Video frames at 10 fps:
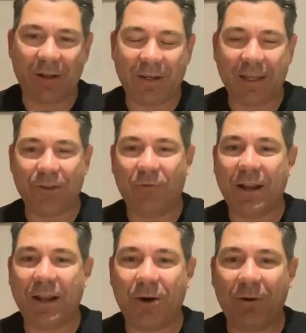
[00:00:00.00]
get the
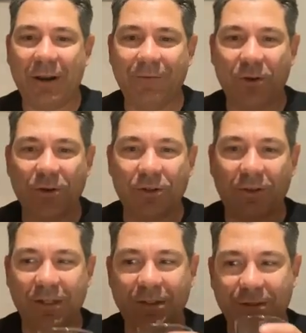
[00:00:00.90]
radio edit version on
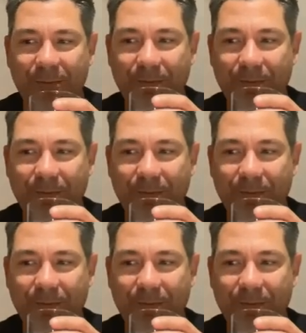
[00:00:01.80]
this.